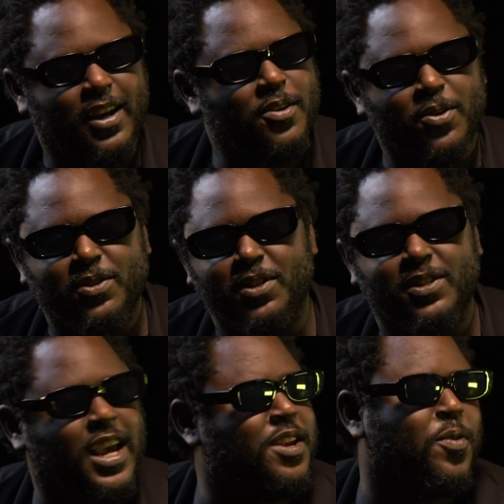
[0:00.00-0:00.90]
then all
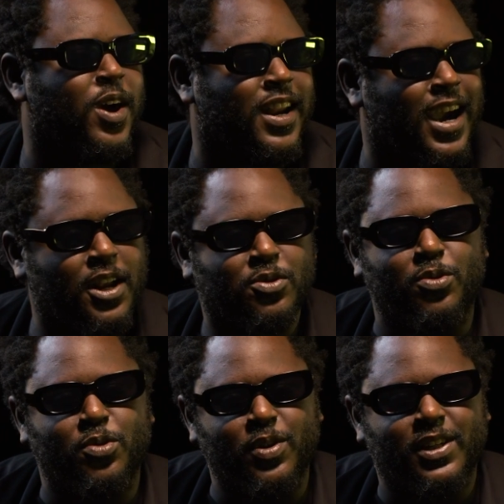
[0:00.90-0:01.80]
these, anyone that had to
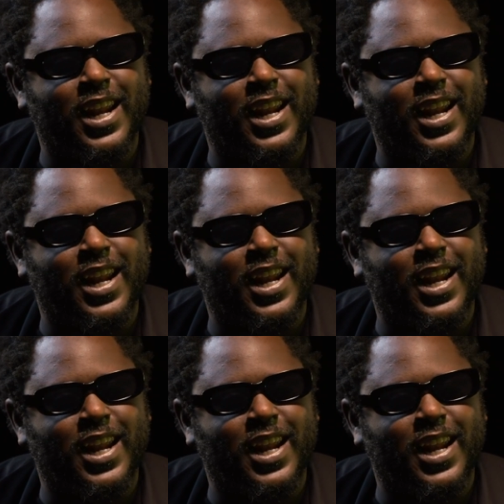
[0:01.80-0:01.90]
do it,